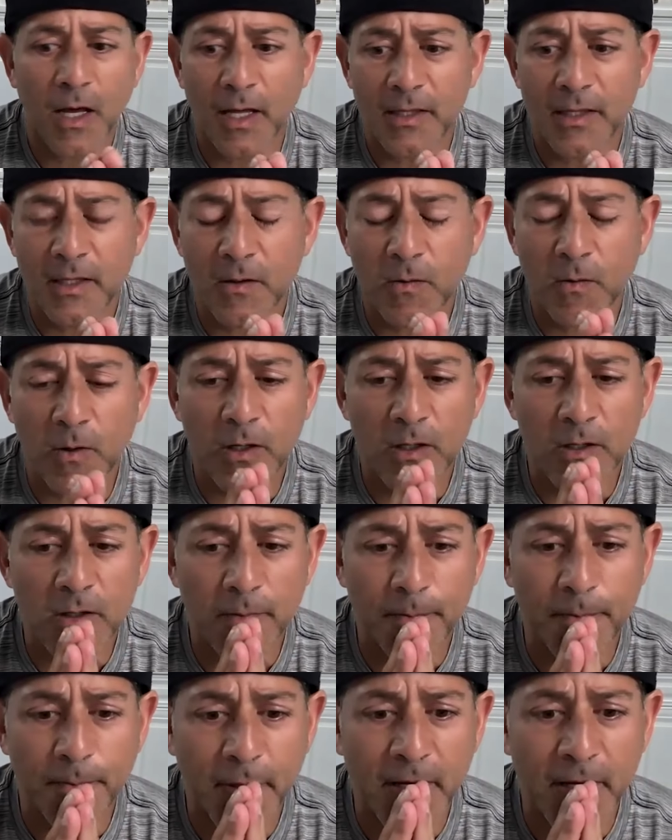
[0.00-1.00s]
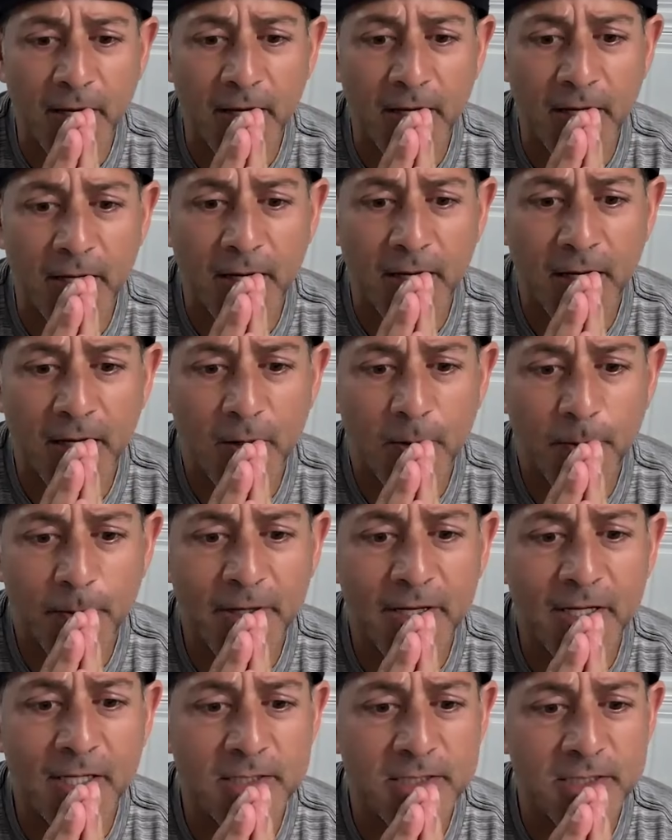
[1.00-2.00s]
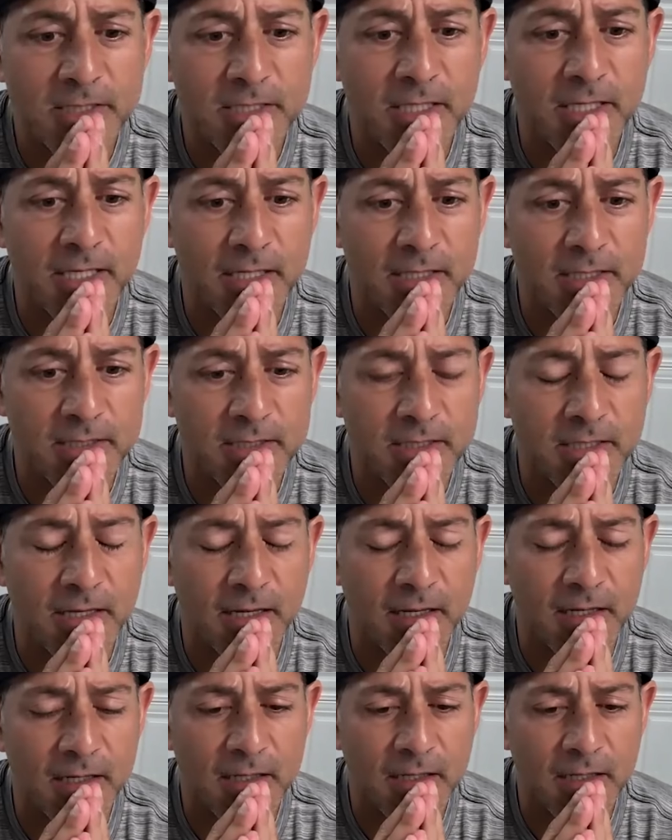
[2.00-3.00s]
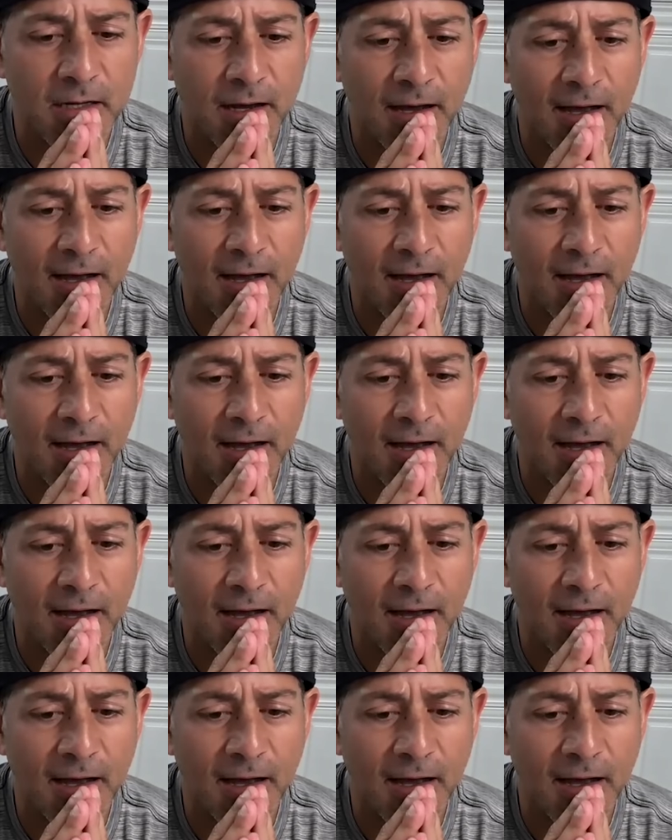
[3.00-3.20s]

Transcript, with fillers: I think one of the biggest things that